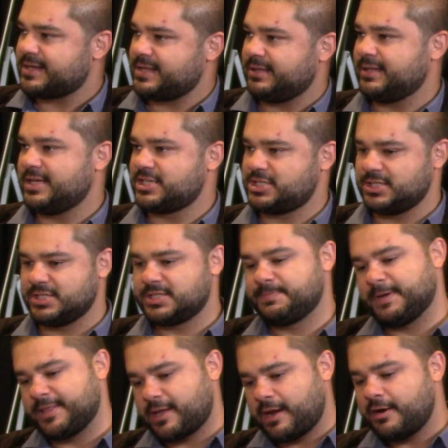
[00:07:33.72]
conditions,
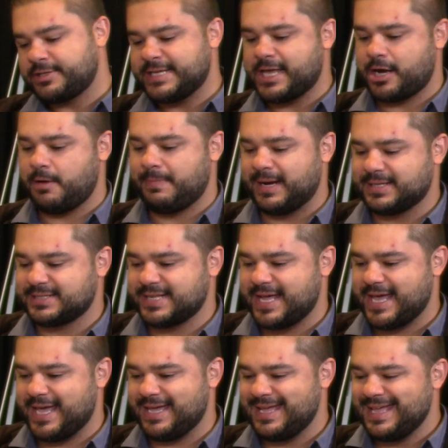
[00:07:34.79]
but the caretaker might
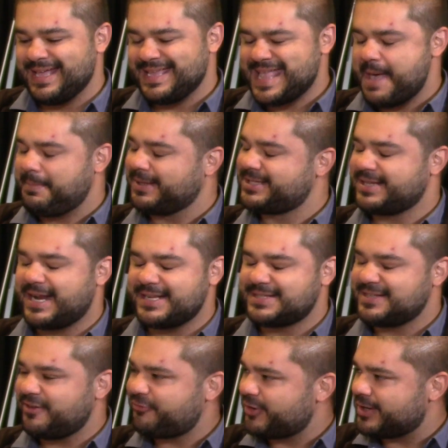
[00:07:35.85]
say, yeah, but today's
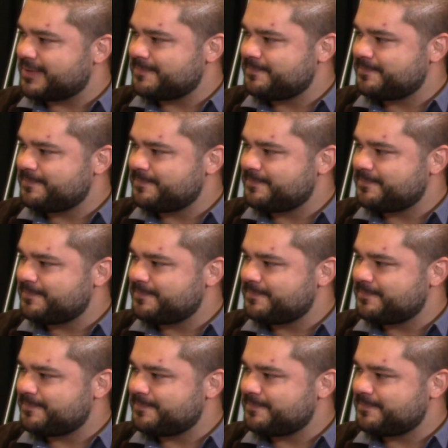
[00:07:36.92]
different.